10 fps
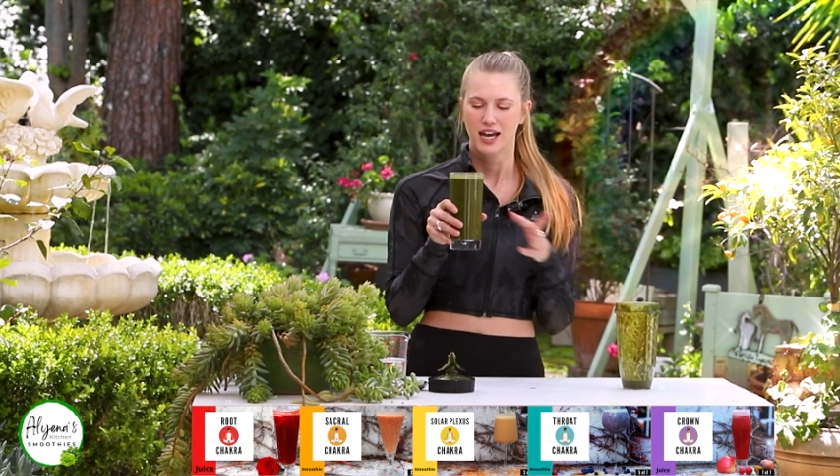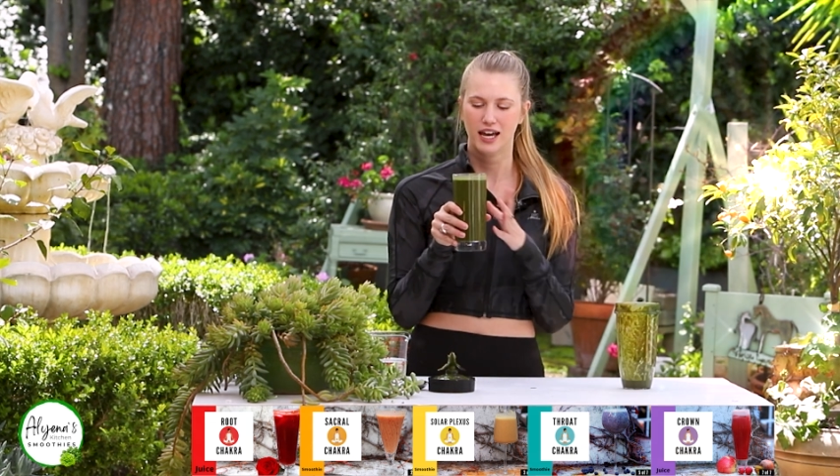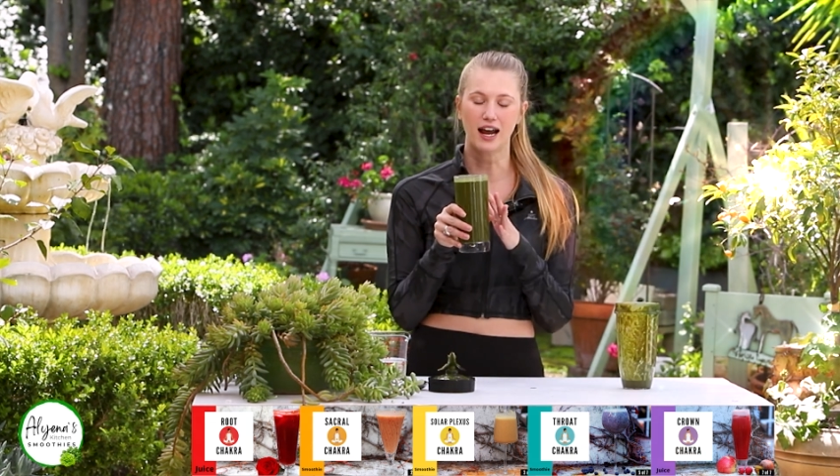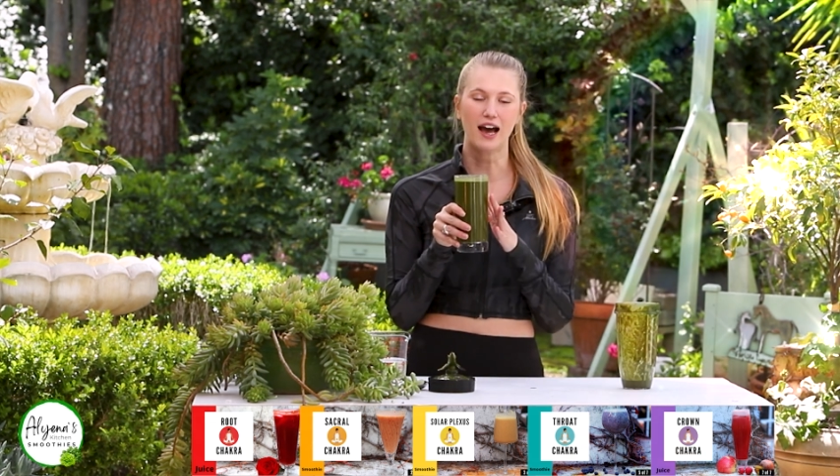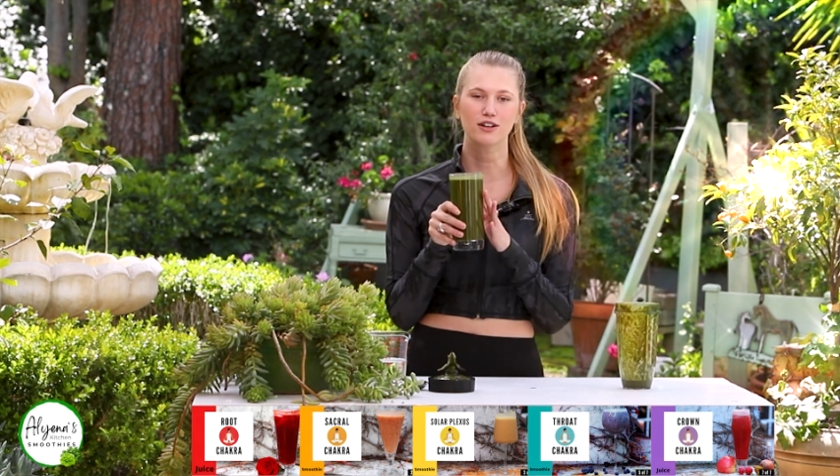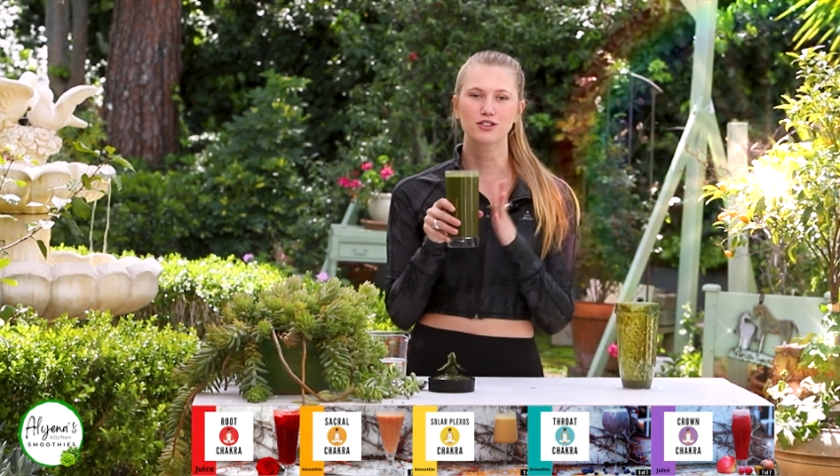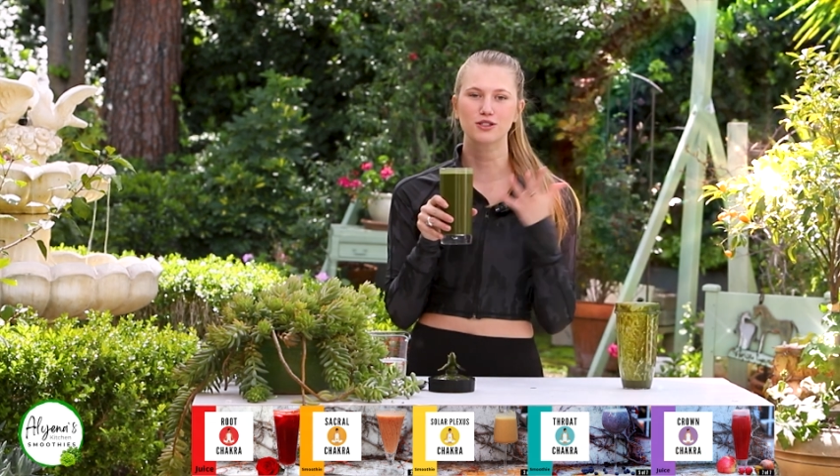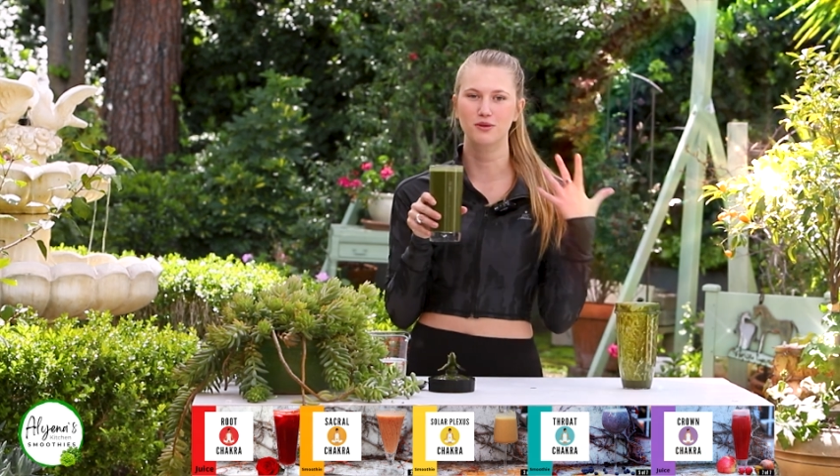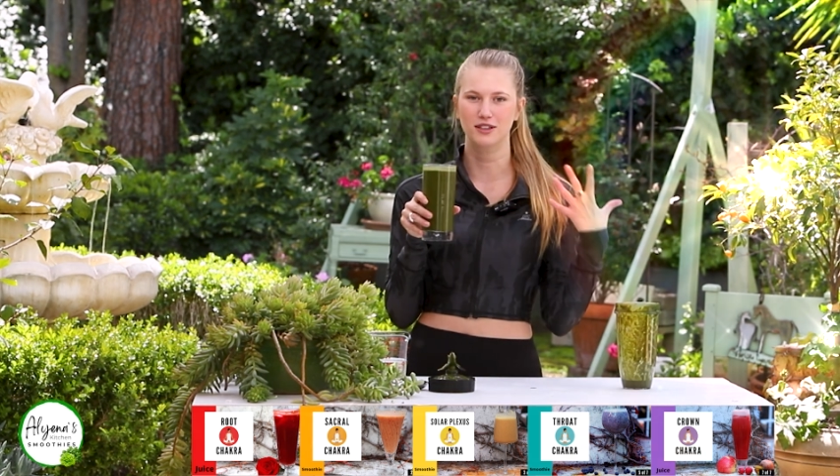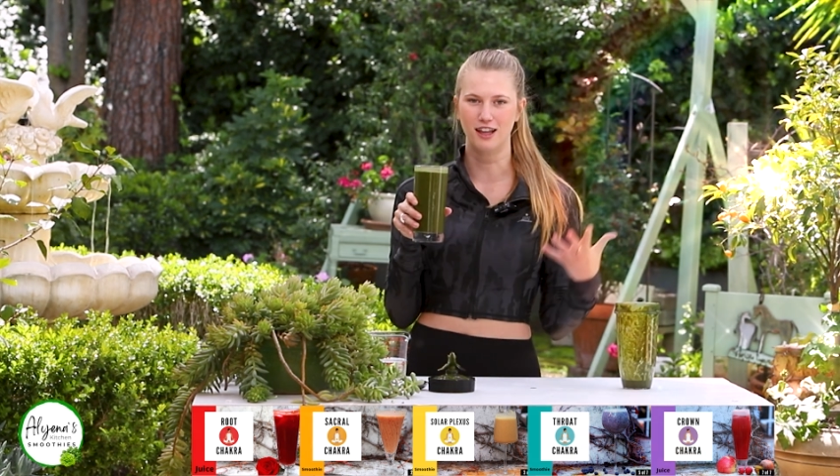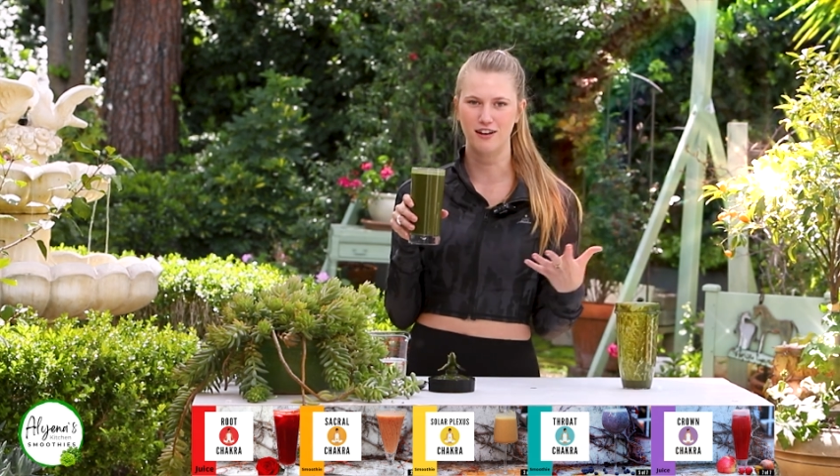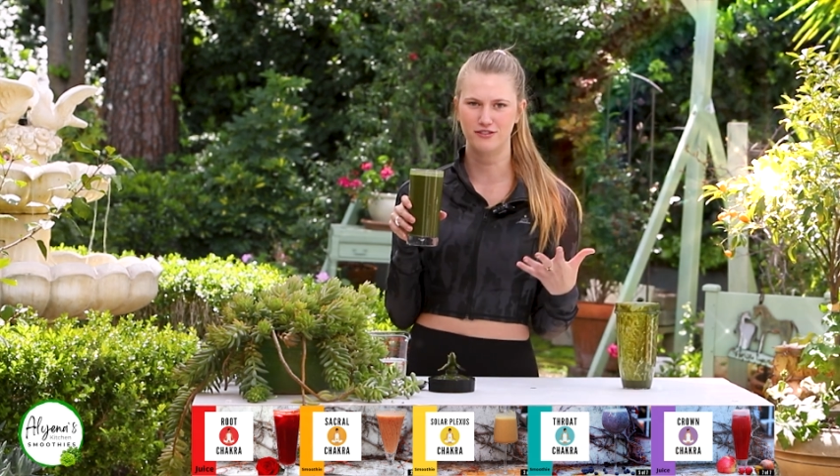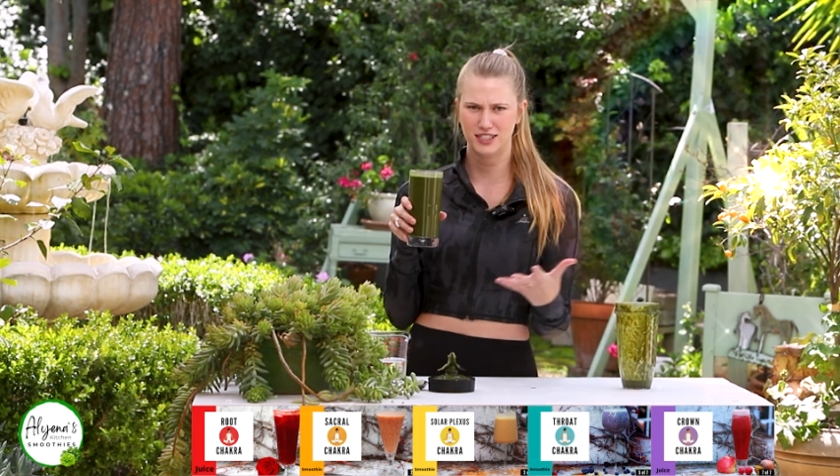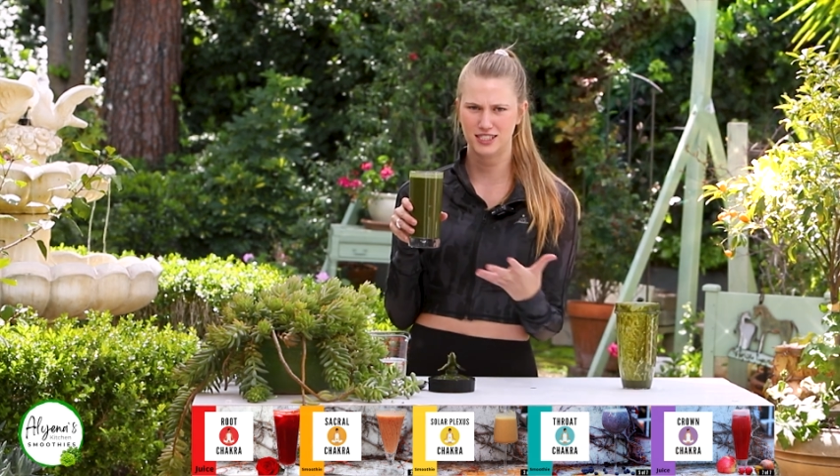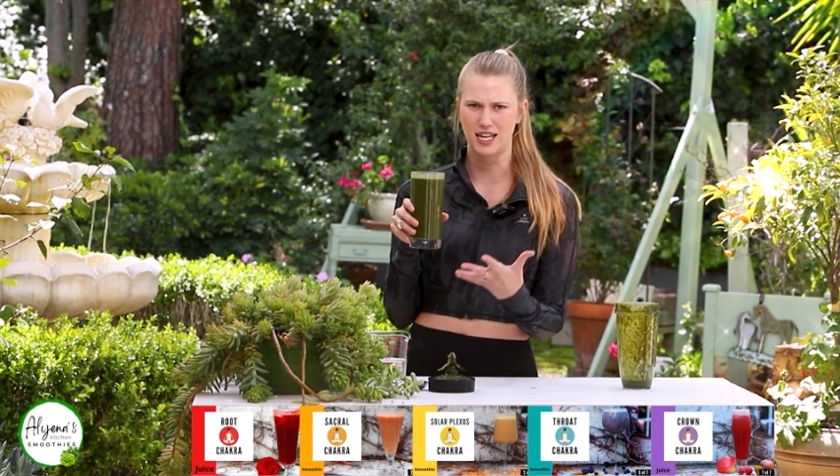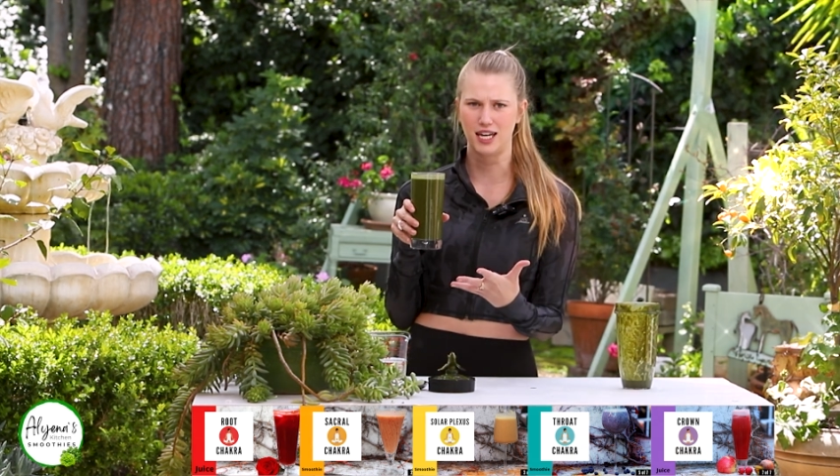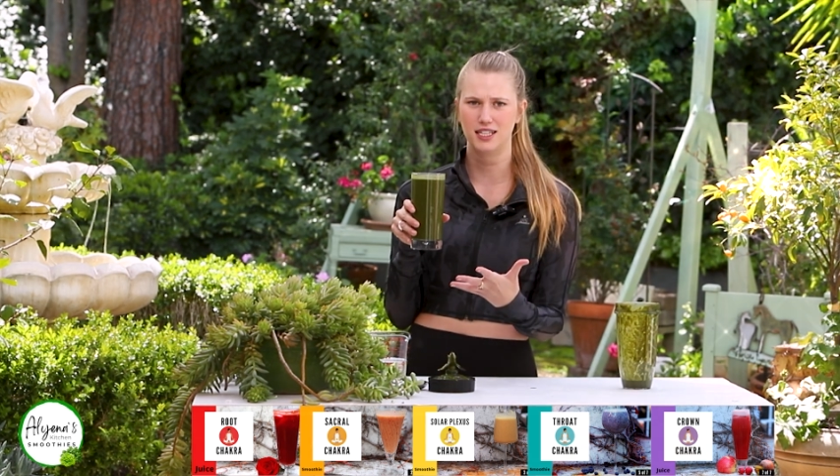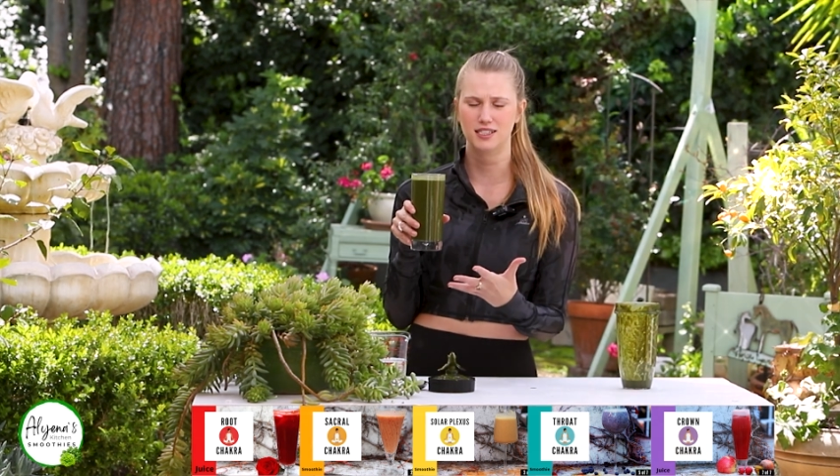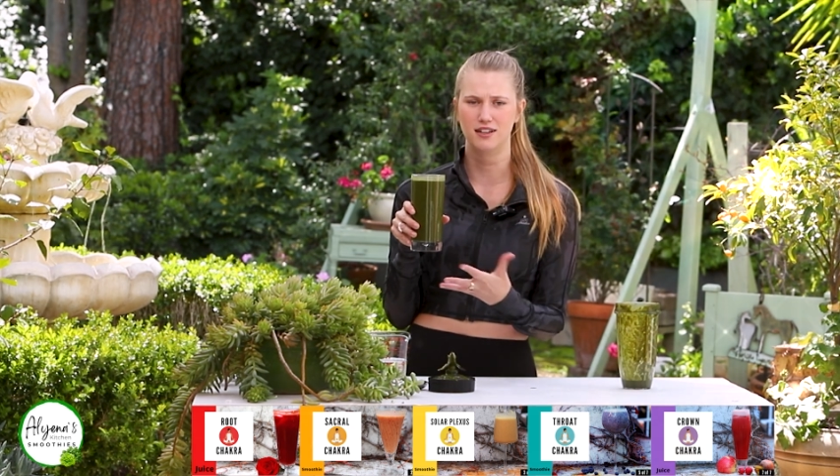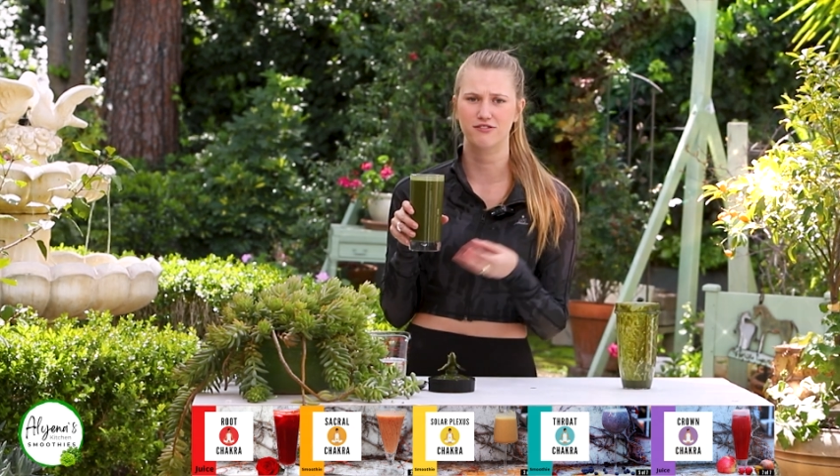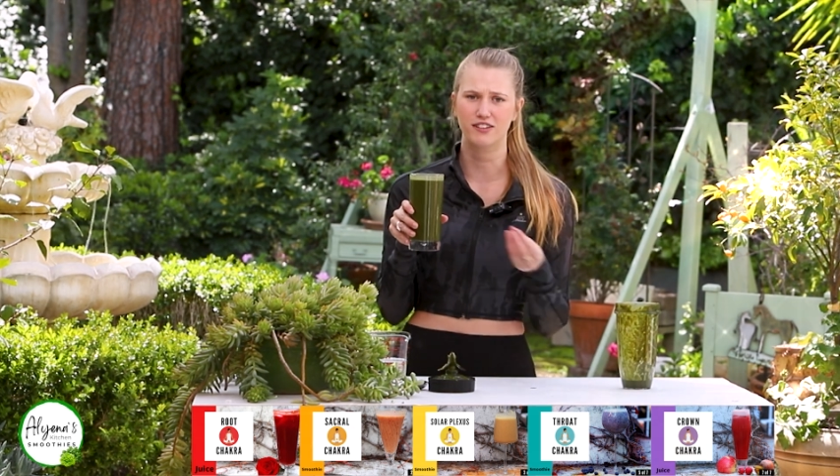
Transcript: And I also love the taste of